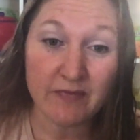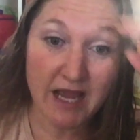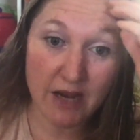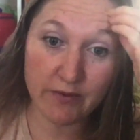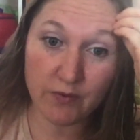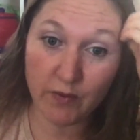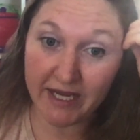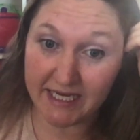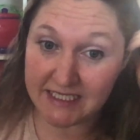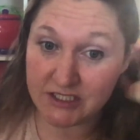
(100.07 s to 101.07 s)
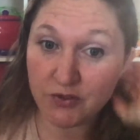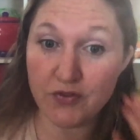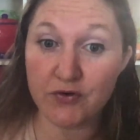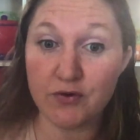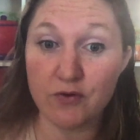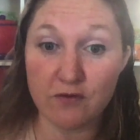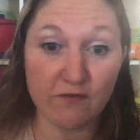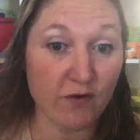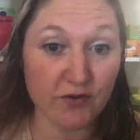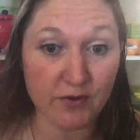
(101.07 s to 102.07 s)
I would wait until third or
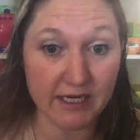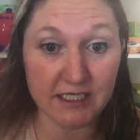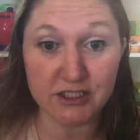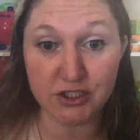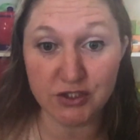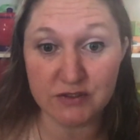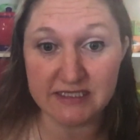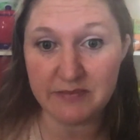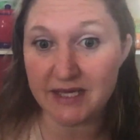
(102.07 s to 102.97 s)
fourth grade to use it,